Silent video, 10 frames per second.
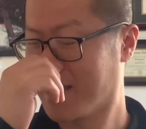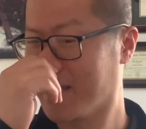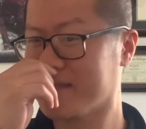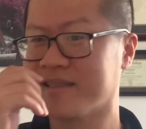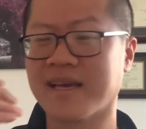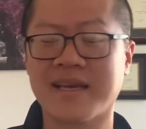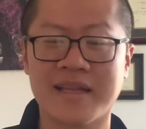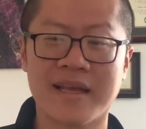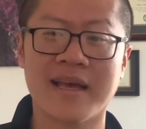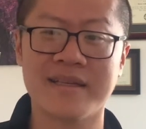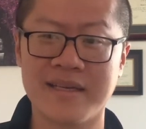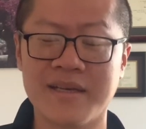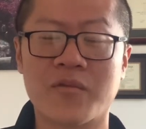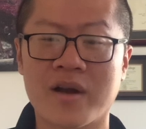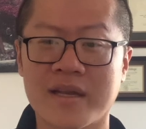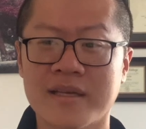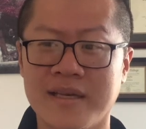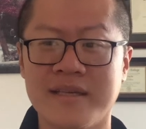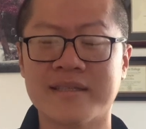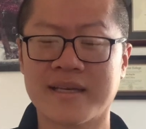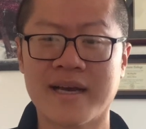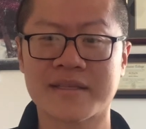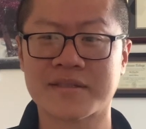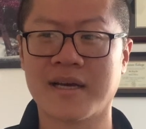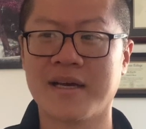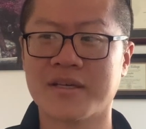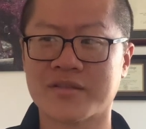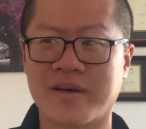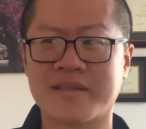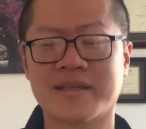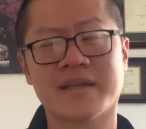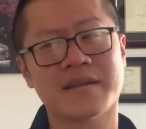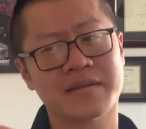And he said he said yes. So I said,